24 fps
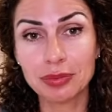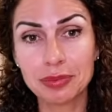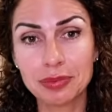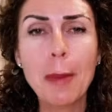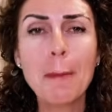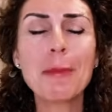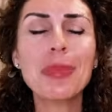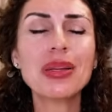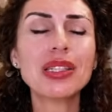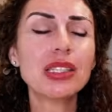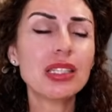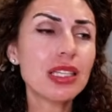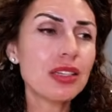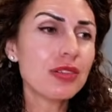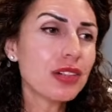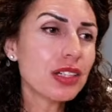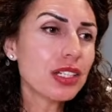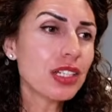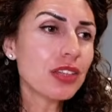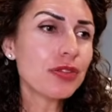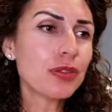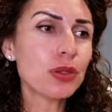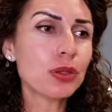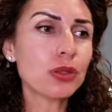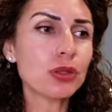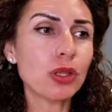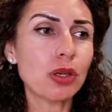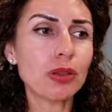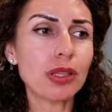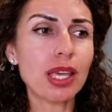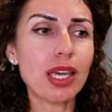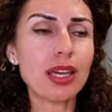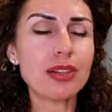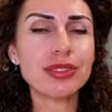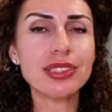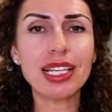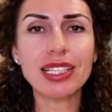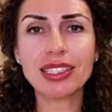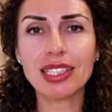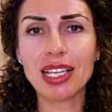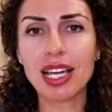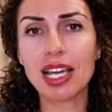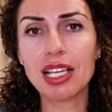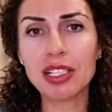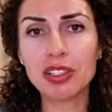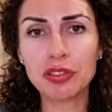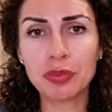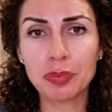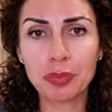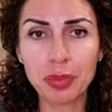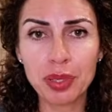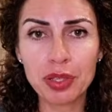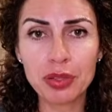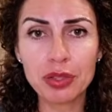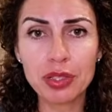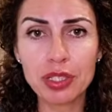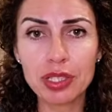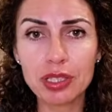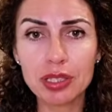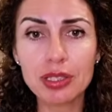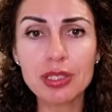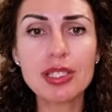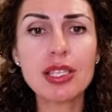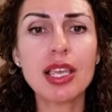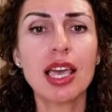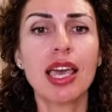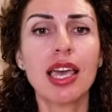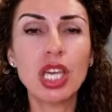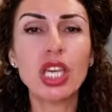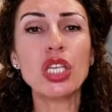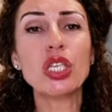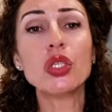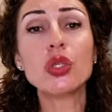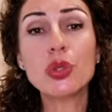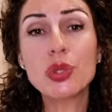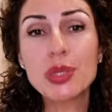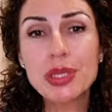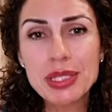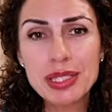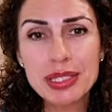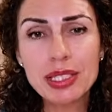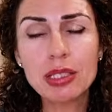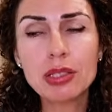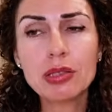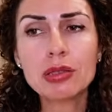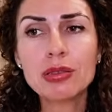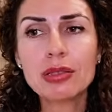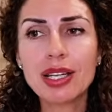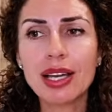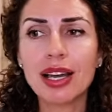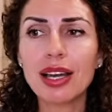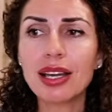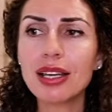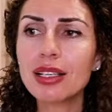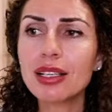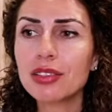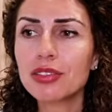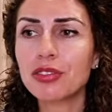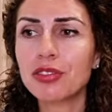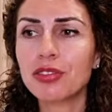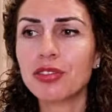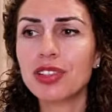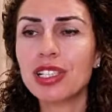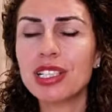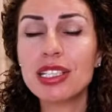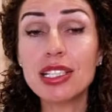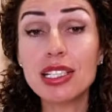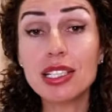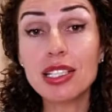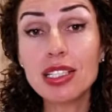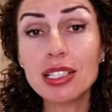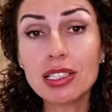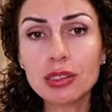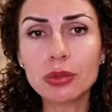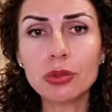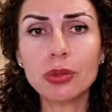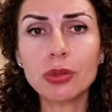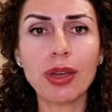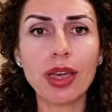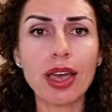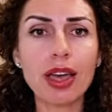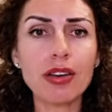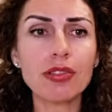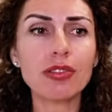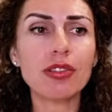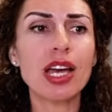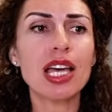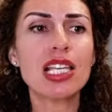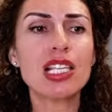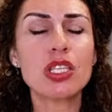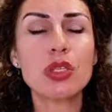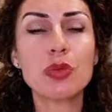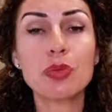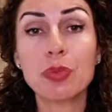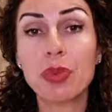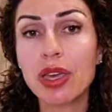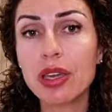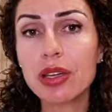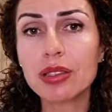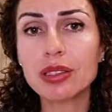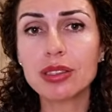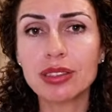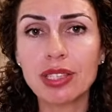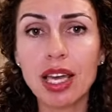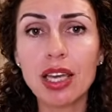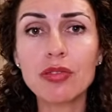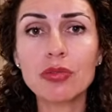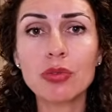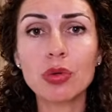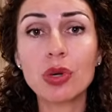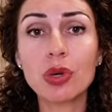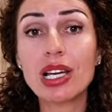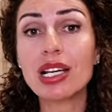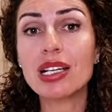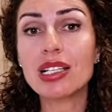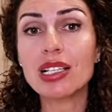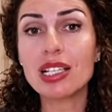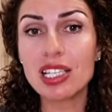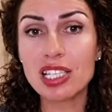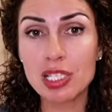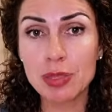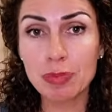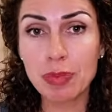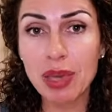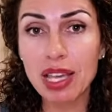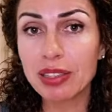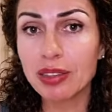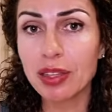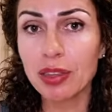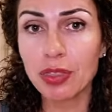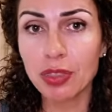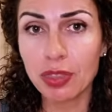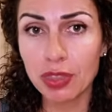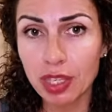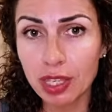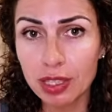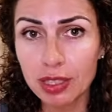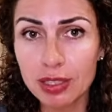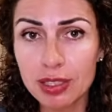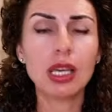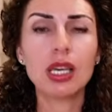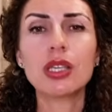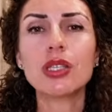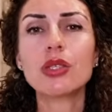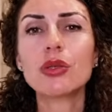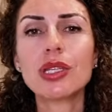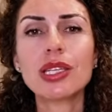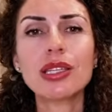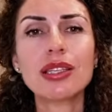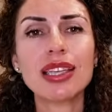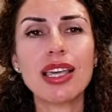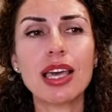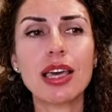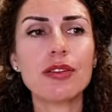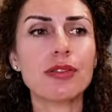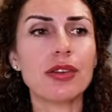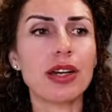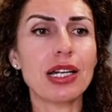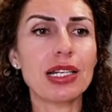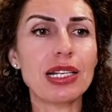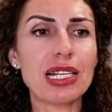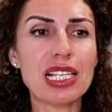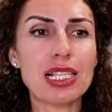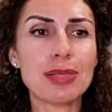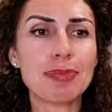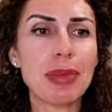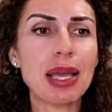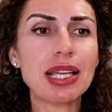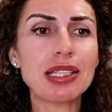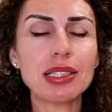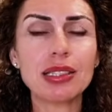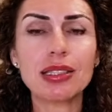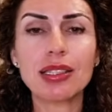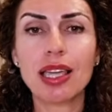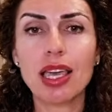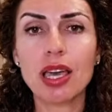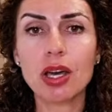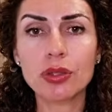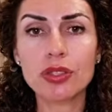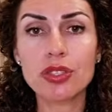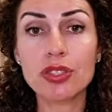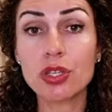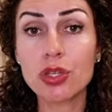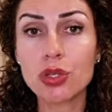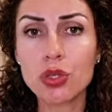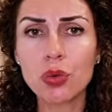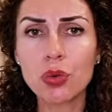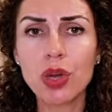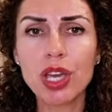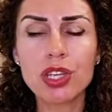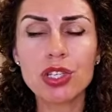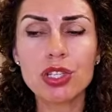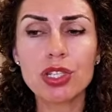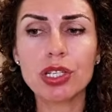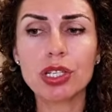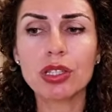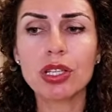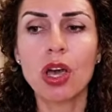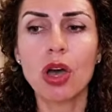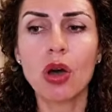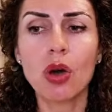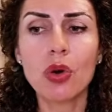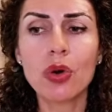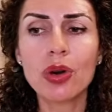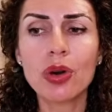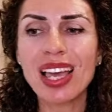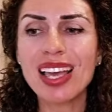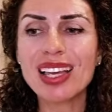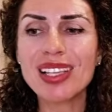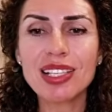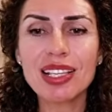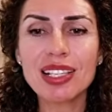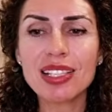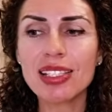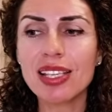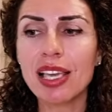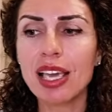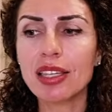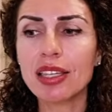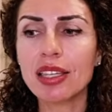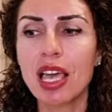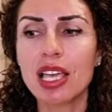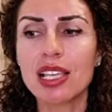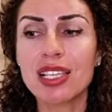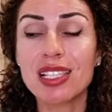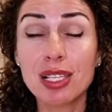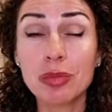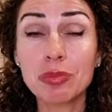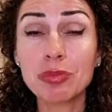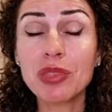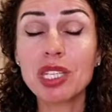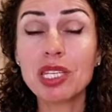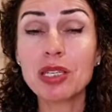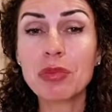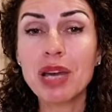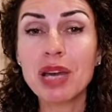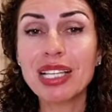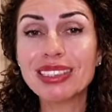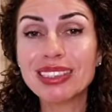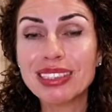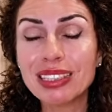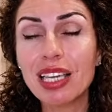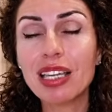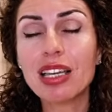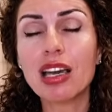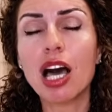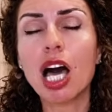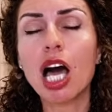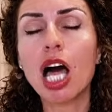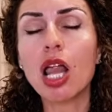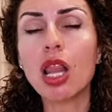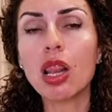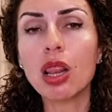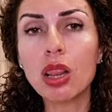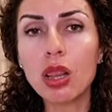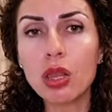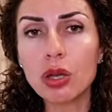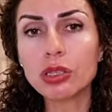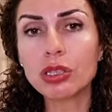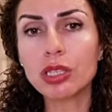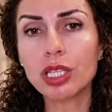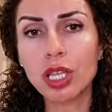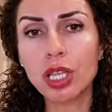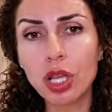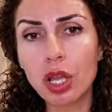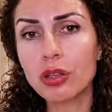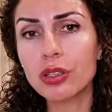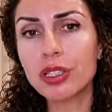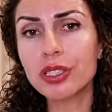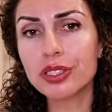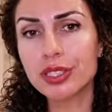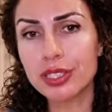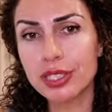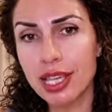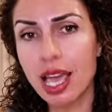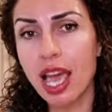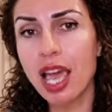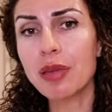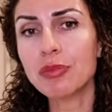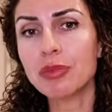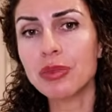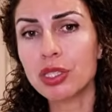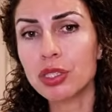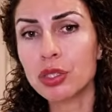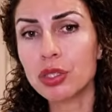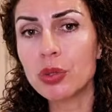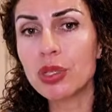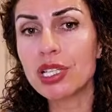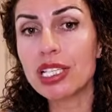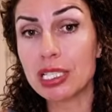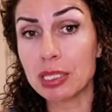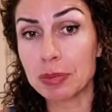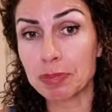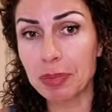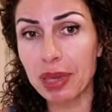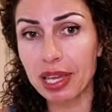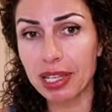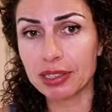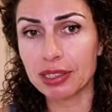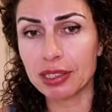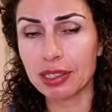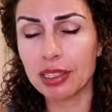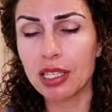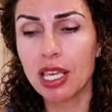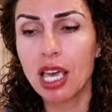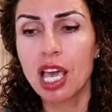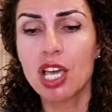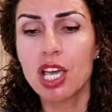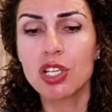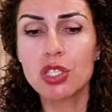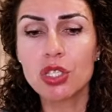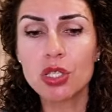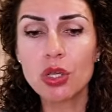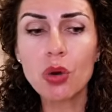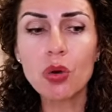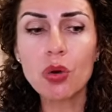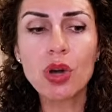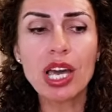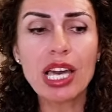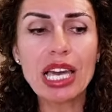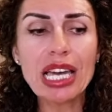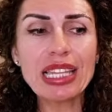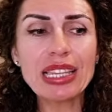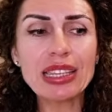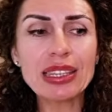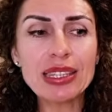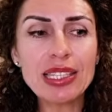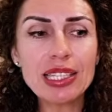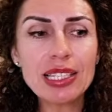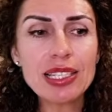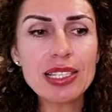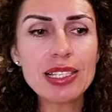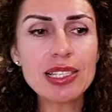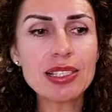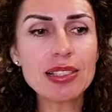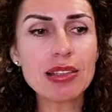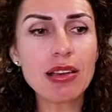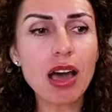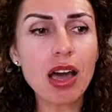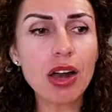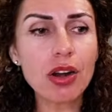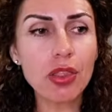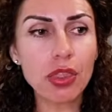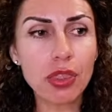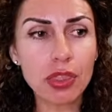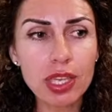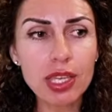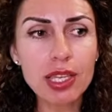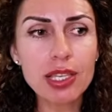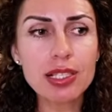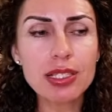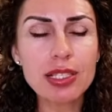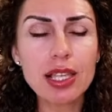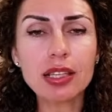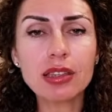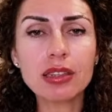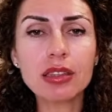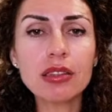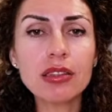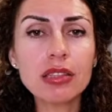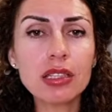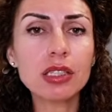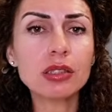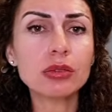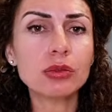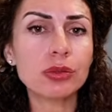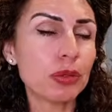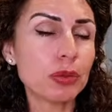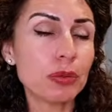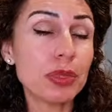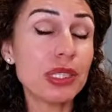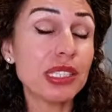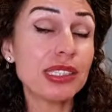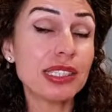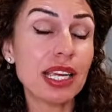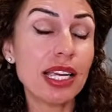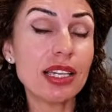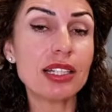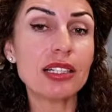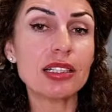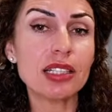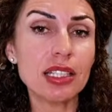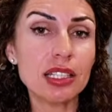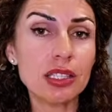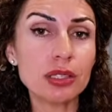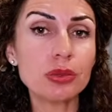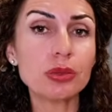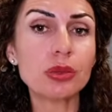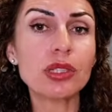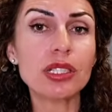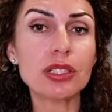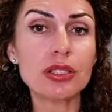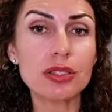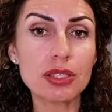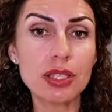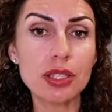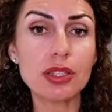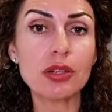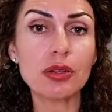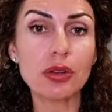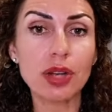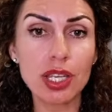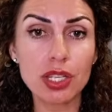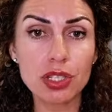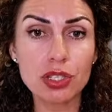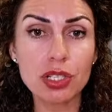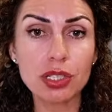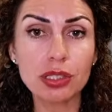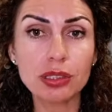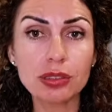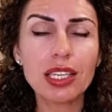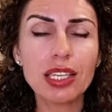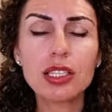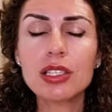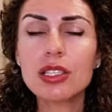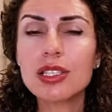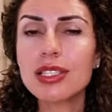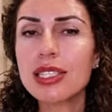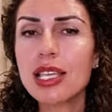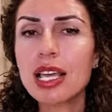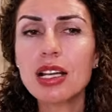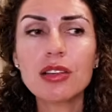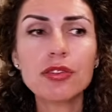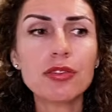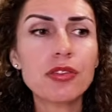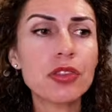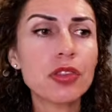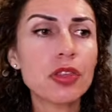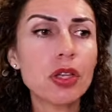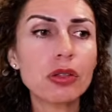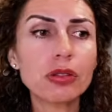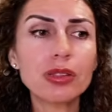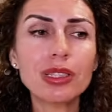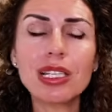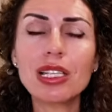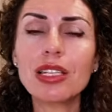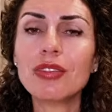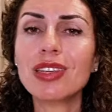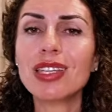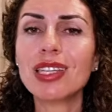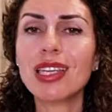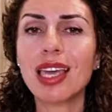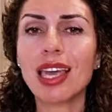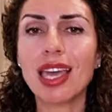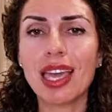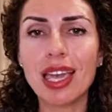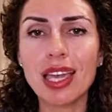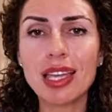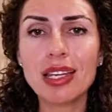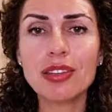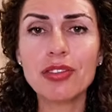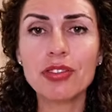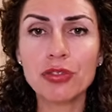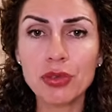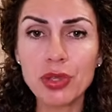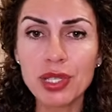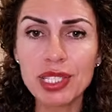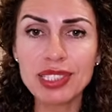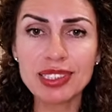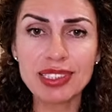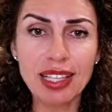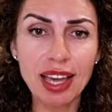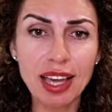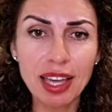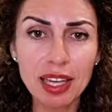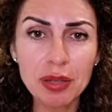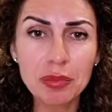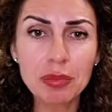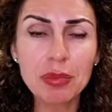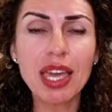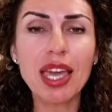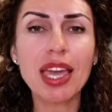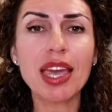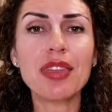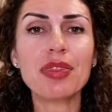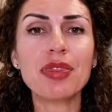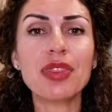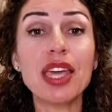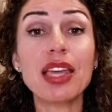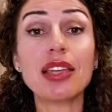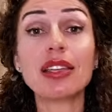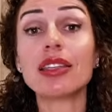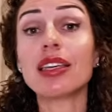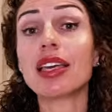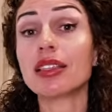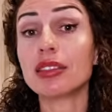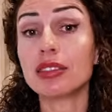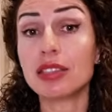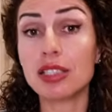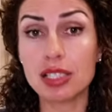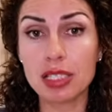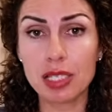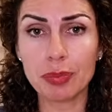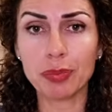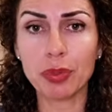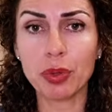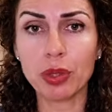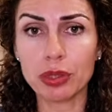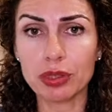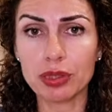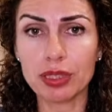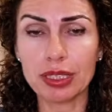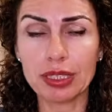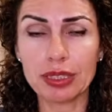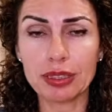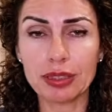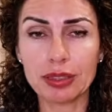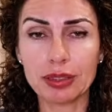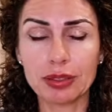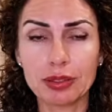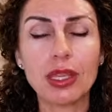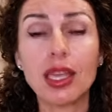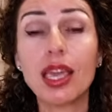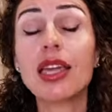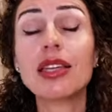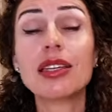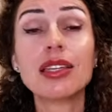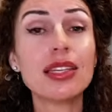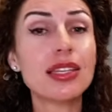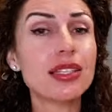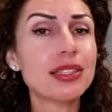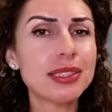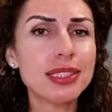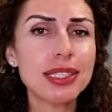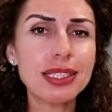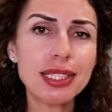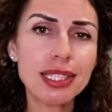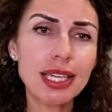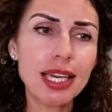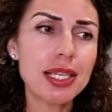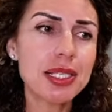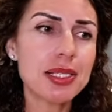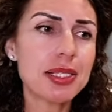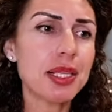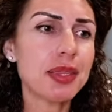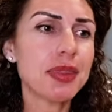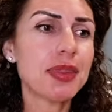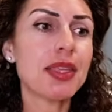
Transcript: But even if you don't have that kind of periods, you still kind of need to have spare time for unexpected things. You can have unexpected health situation, or as I said, something might take a lot longer time than you expected. So these are things that need to be taken into consideration instead of not leaving any free time and then get disappointed. And in the case that